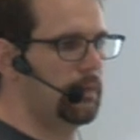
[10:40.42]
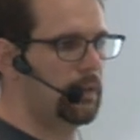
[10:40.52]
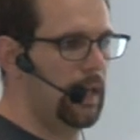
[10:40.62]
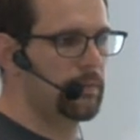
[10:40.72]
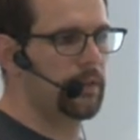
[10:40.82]

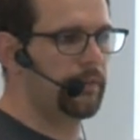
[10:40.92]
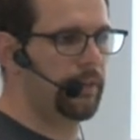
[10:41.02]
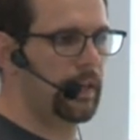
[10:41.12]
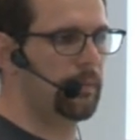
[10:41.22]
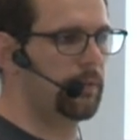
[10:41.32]
names of the
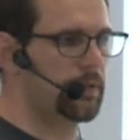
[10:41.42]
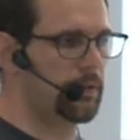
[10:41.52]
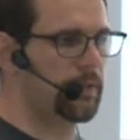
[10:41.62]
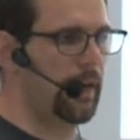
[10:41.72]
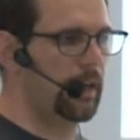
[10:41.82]
variables to
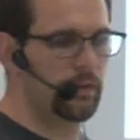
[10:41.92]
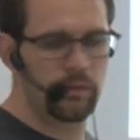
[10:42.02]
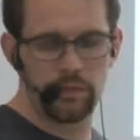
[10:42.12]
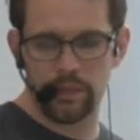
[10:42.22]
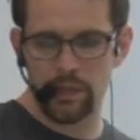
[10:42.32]
its
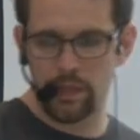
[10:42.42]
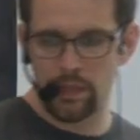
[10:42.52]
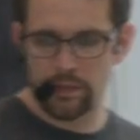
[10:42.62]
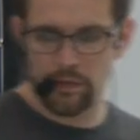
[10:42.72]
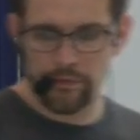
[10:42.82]
values.
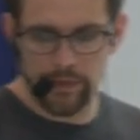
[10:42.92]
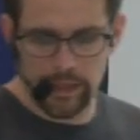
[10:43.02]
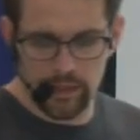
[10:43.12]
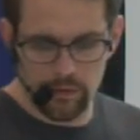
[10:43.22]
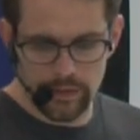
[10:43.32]
So if
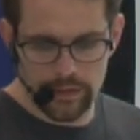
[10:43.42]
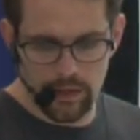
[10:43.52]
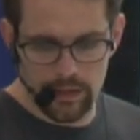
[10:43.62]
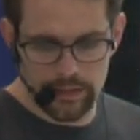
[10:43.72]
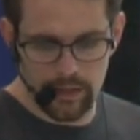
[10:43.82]
I go
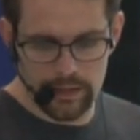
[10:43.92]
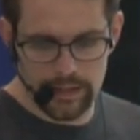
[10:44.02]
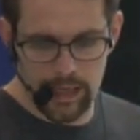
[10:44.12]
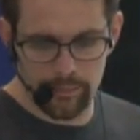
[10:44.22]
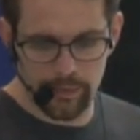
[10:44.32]
star star
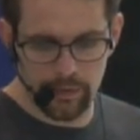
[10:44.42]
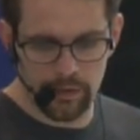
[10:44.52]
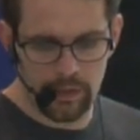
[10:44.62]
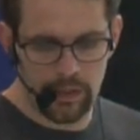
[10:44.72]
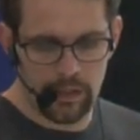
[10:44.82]

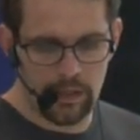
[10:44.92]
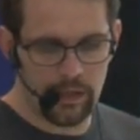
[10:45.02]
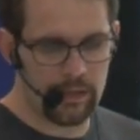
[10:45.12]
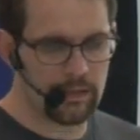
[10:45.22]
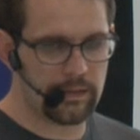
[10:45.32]
sample,
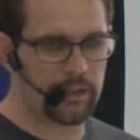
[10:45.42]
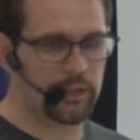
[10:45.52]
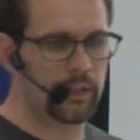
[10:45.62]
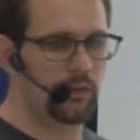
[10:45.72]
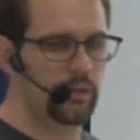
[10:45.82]
it's
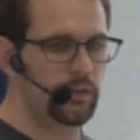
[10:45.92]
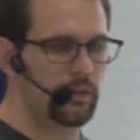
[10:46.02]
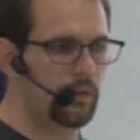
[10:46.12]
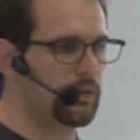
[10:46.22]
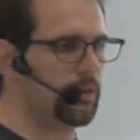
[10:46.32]
essentially going to
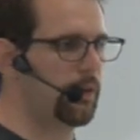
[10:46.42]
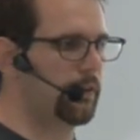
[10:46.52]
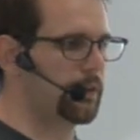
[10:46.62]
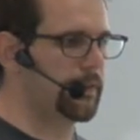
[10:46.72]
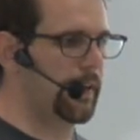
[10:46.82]
go through all
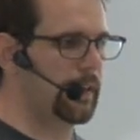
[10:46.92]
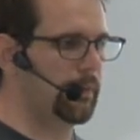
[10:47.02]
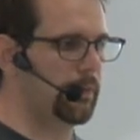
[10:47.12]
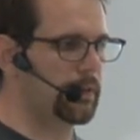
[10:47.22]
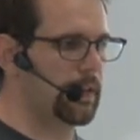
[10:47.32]
of those
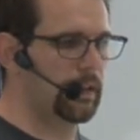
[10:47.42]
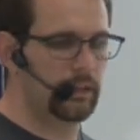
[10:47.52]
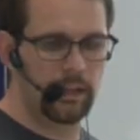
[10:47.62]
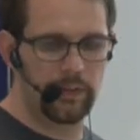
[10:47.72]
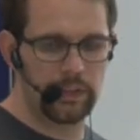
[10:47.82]
variables and
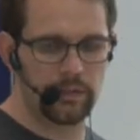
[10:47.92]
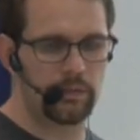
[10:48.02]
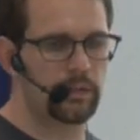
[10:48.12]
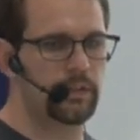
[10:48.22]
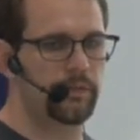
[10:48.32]
give it to
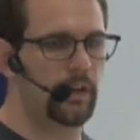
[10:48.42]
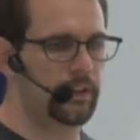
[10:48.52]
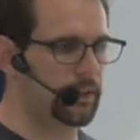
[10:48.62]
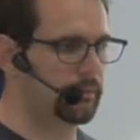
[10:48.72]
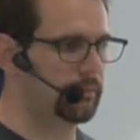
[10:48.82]
this
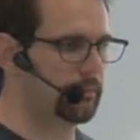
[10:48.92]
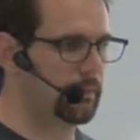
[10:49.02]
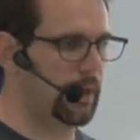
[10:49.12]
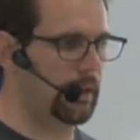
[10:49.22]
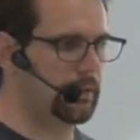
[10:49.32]
function
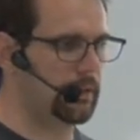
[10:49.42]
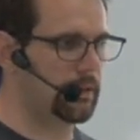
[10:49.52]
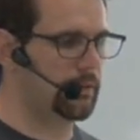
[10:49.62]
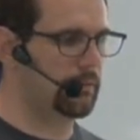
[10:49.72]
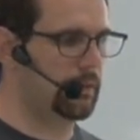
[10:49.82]
as
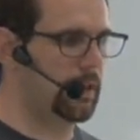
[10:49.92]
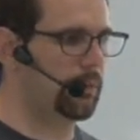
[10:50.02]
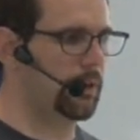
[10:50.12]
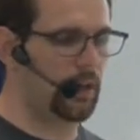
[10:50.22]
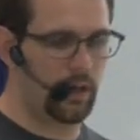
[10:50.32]
its
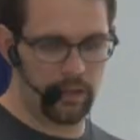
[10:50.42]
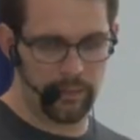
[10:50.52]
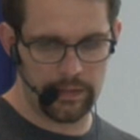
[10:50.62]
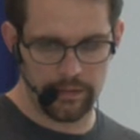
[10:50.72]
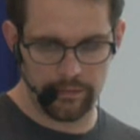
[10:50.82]
keyword
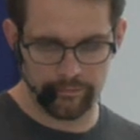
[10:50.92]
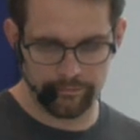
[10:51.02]
arguments.